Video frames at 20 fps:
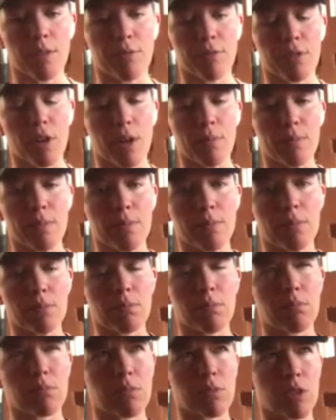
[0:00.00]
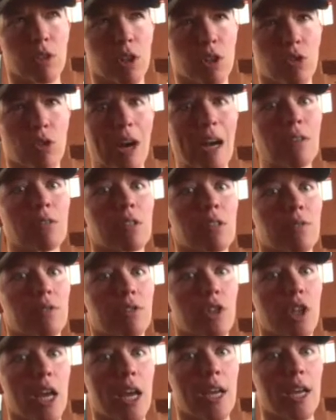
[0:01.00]
from the grounds of
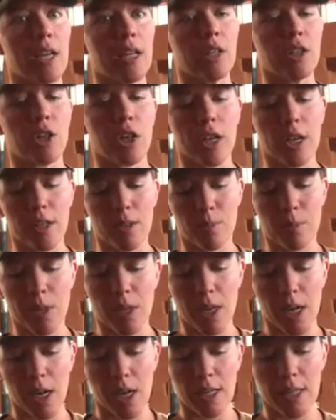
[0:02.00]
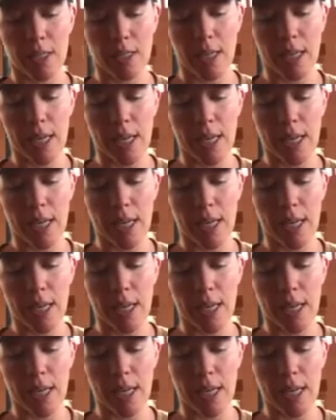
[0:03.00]
change is because